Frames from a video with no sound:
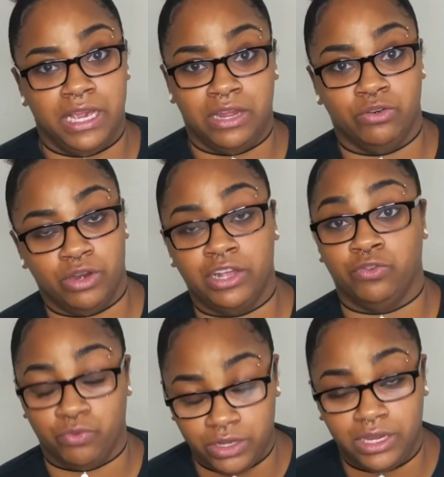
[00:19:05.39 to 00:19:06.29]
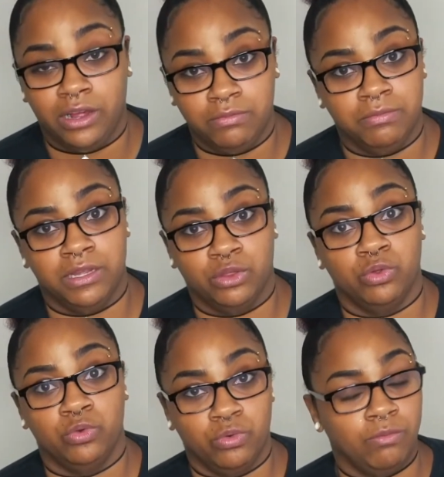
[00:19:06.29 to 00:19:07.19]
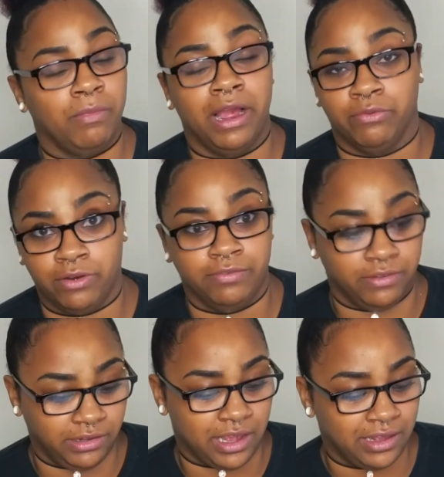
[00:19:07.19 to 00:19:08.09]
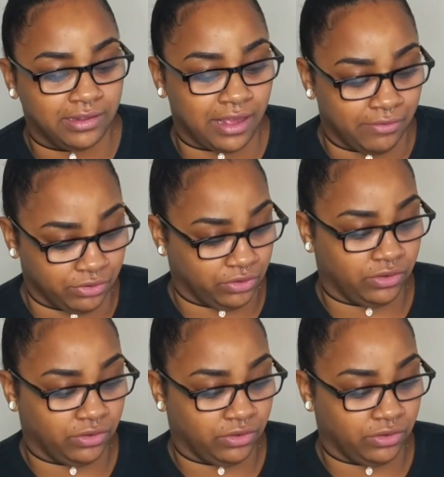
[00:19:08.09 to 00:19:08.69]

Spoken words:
and has really helped me through my roughest days ever.